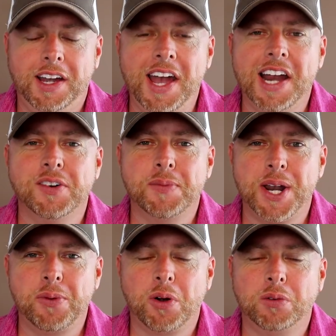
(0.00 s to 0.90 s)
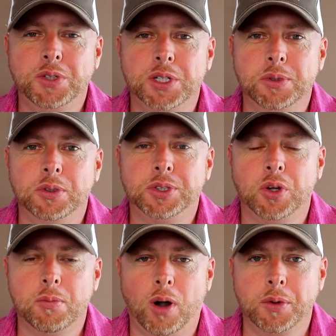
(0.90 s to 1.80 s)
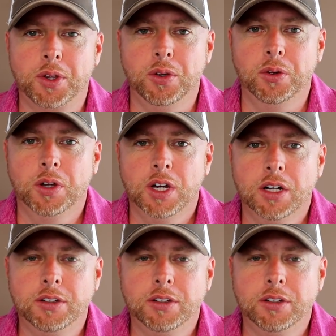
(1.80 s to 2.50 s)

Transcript: Hey everybody, welcome to The Real Show Barbecue.